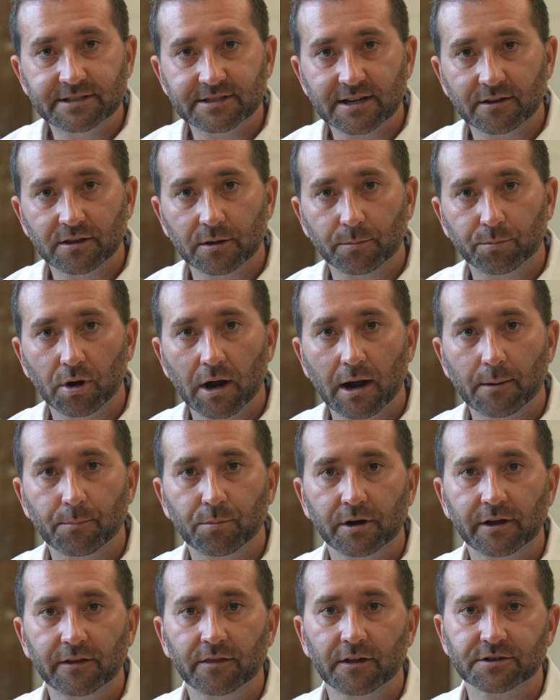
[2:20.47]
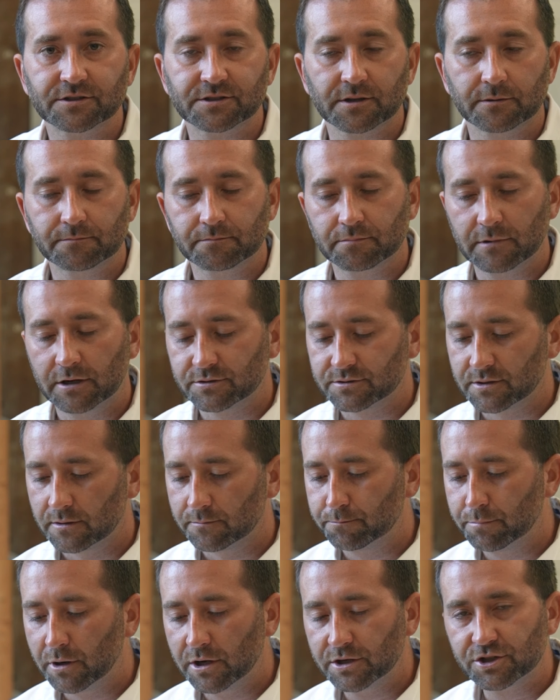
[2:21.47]
on the property? There's a
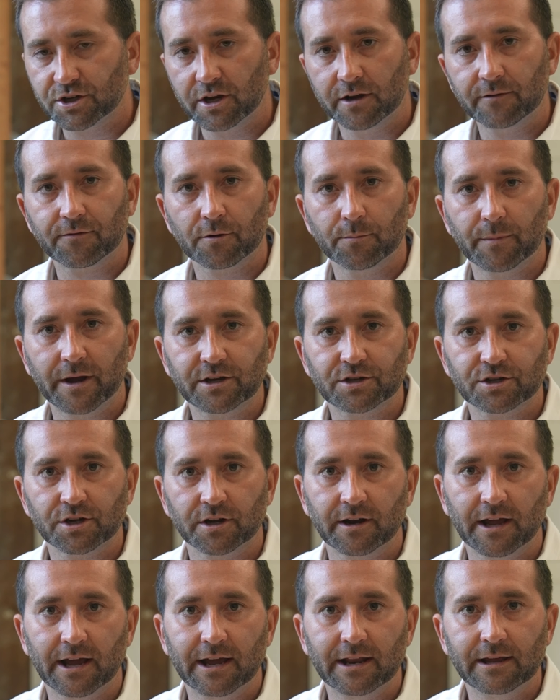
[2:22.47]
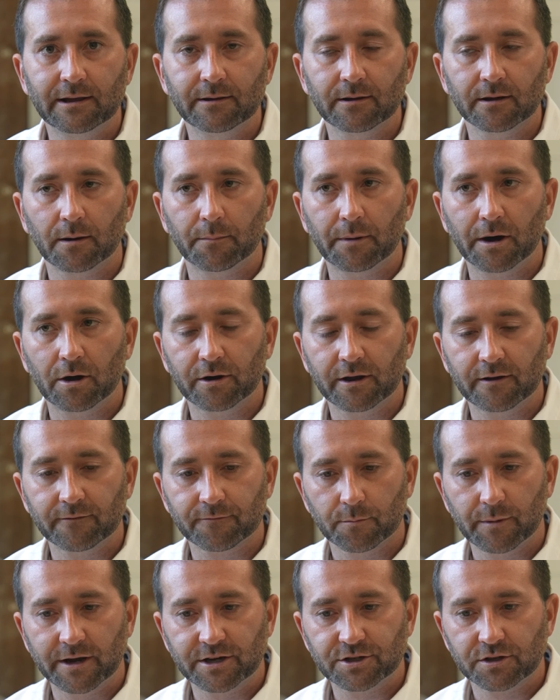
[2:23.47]
bunch of information, any amount of
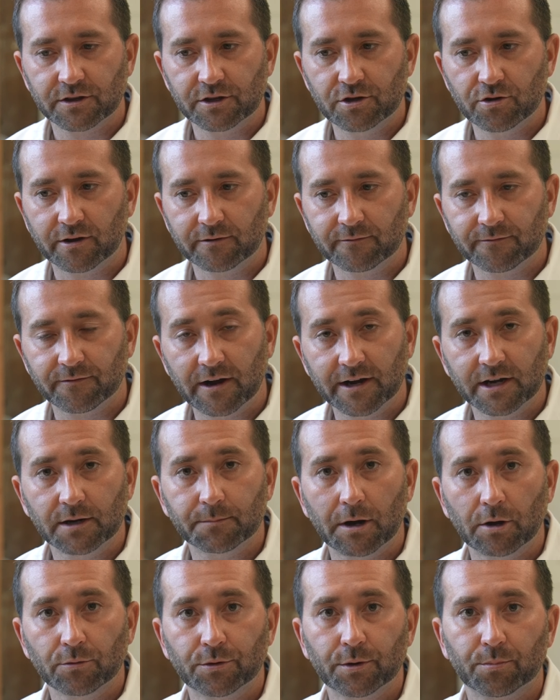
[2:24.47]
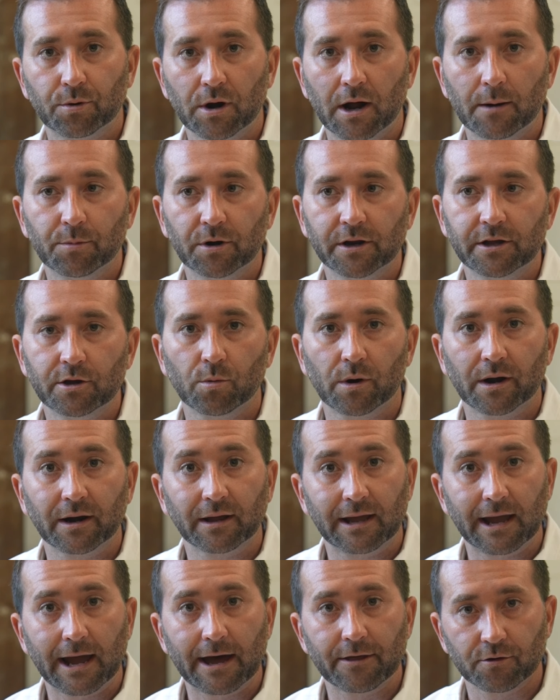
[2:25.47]
information that you can find about the property, you want to
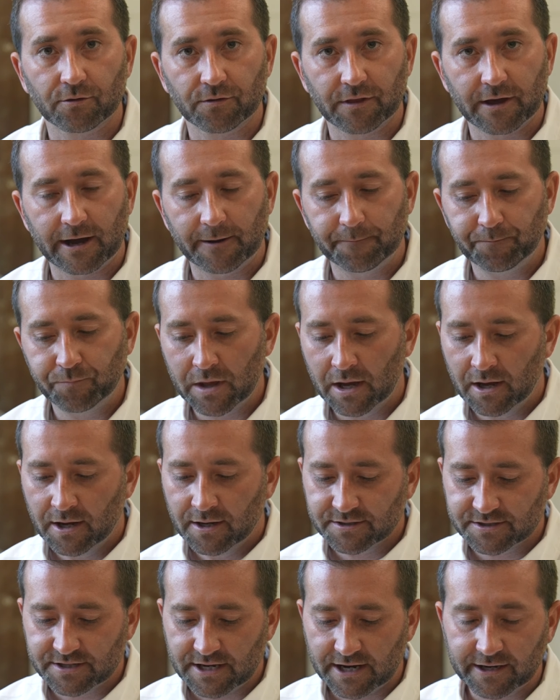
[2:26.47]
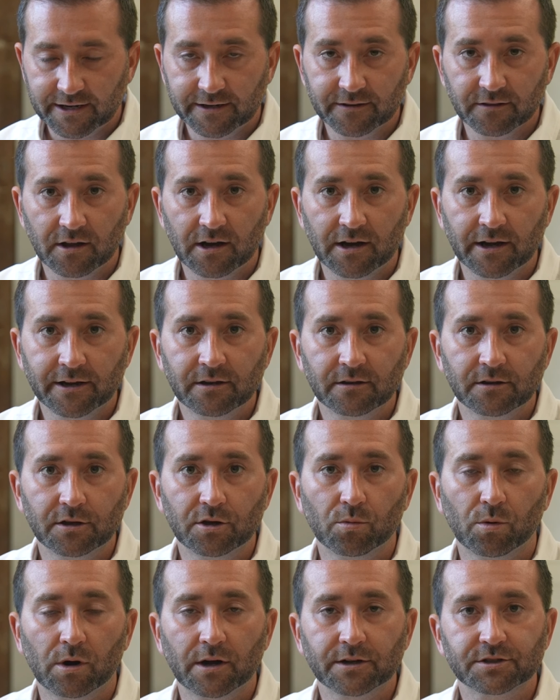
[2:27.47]
gather that. Second in line,
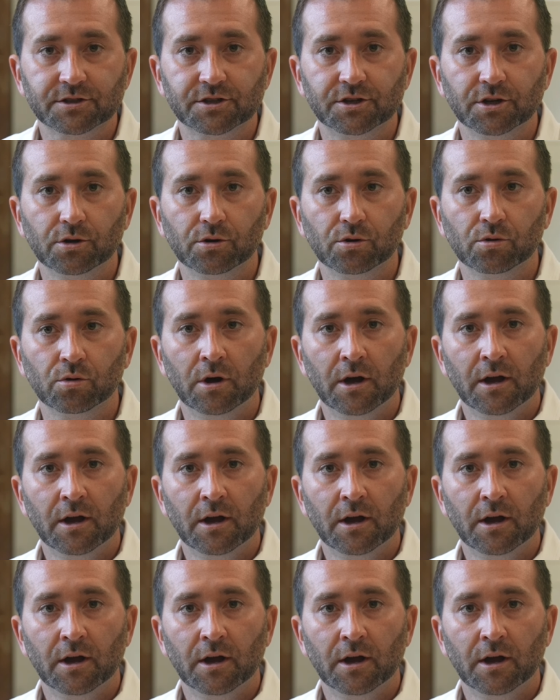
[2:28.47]
you want to